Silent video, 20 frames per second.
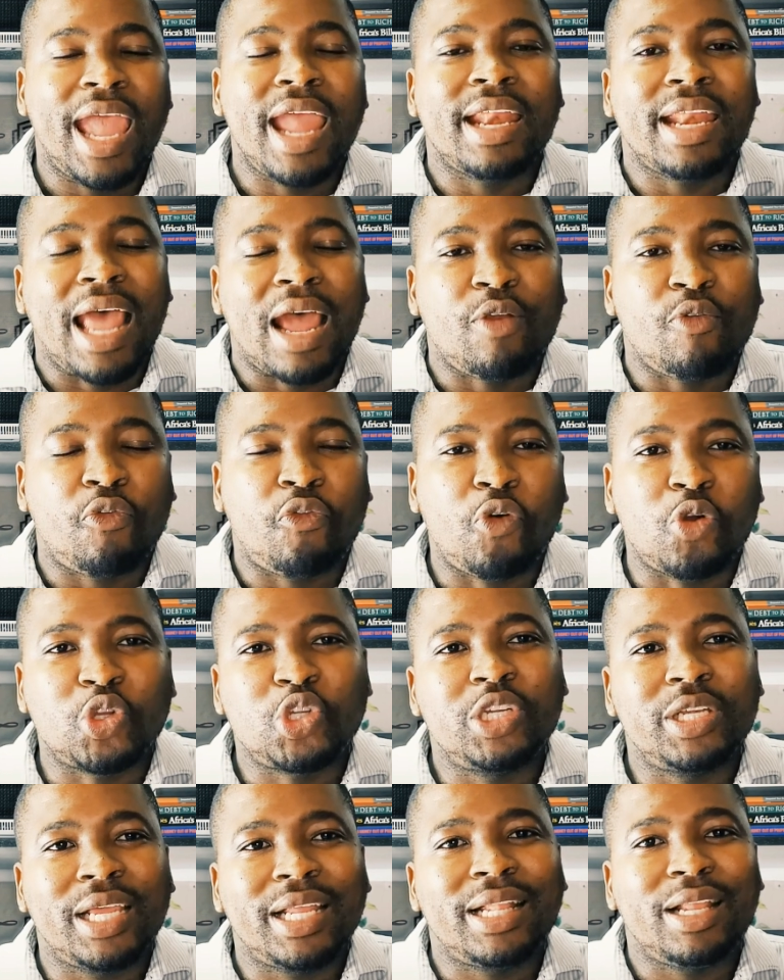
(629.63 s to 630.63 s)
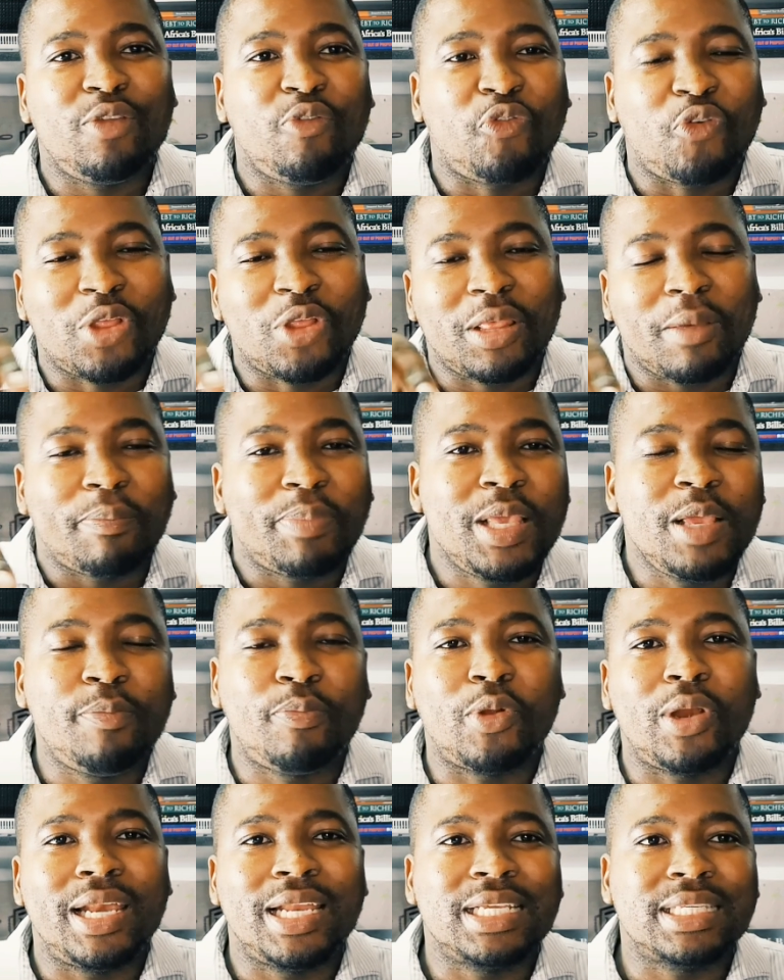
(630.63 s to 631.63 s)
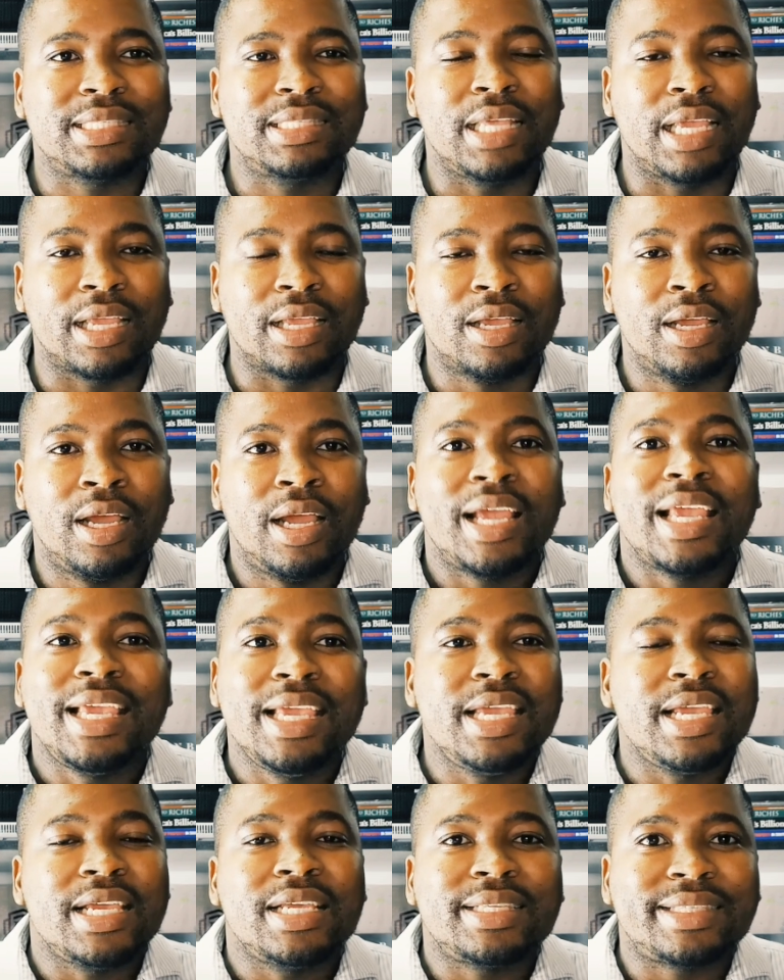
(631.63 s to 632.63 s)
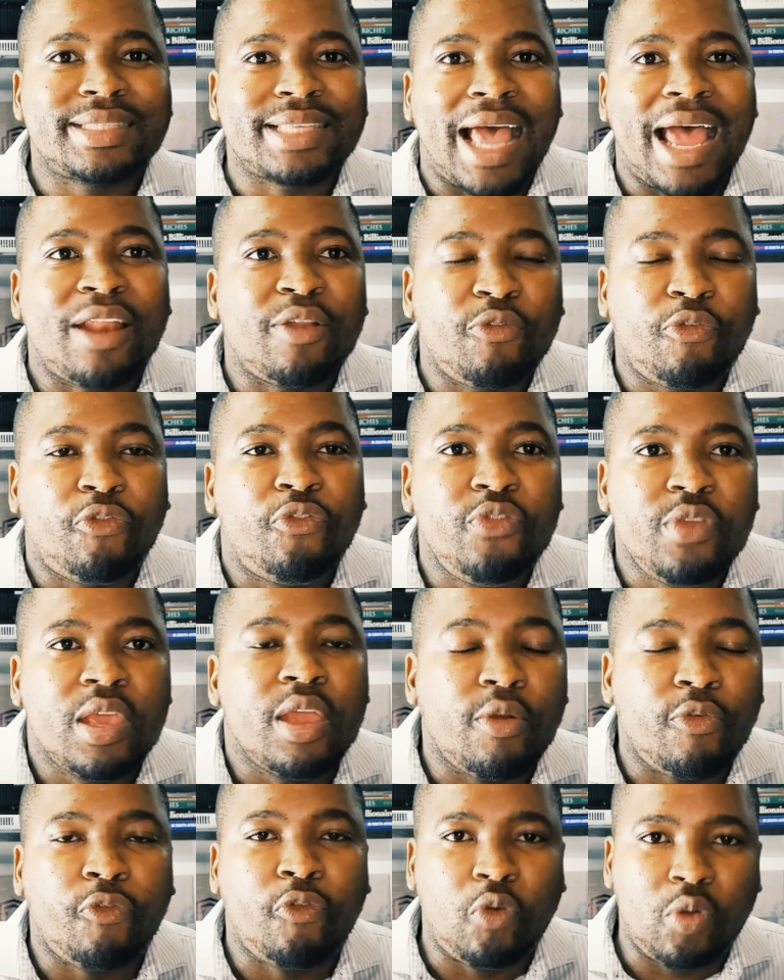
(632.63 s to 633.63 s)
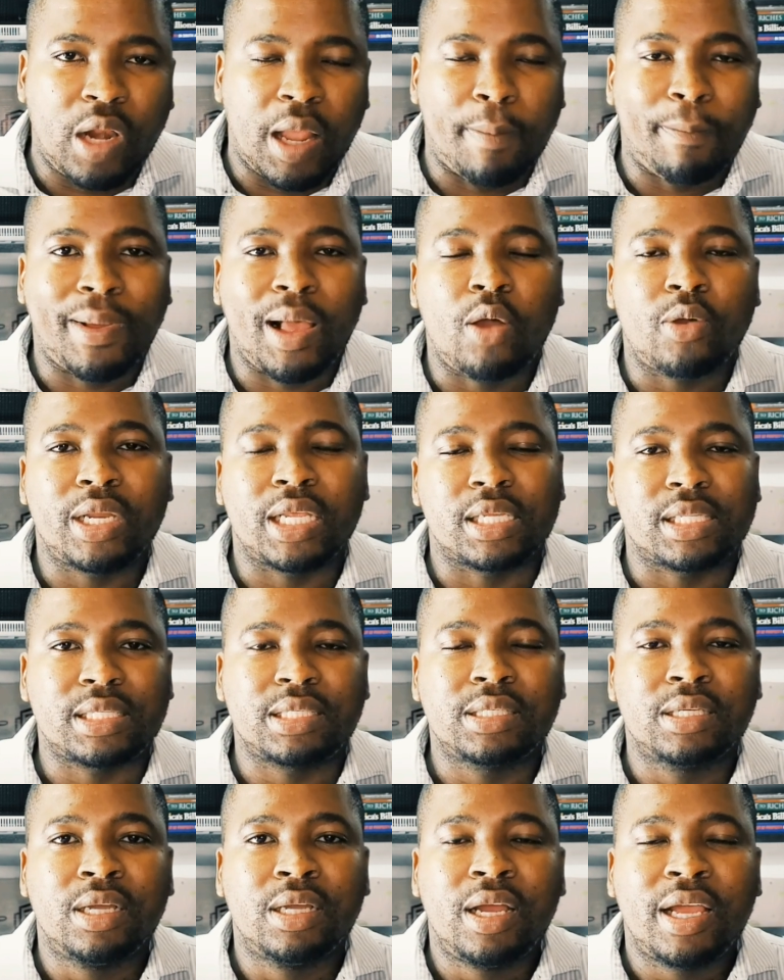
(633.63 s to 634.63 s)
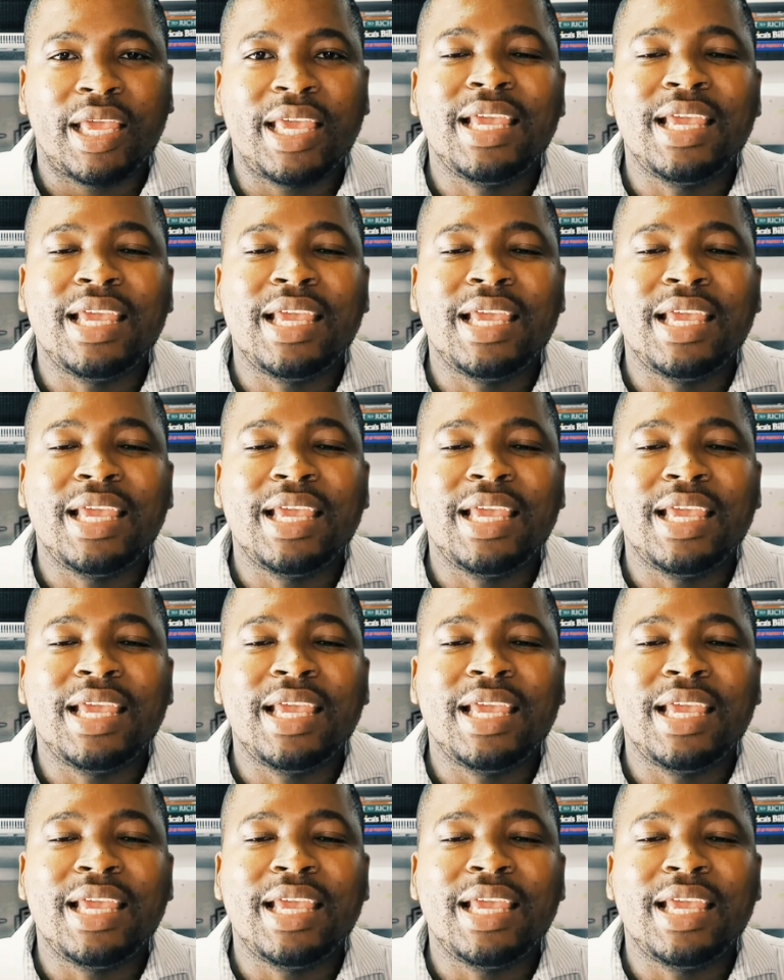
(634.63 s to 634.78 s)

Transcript: And unfortunately for the people listening, he is unfearful about it.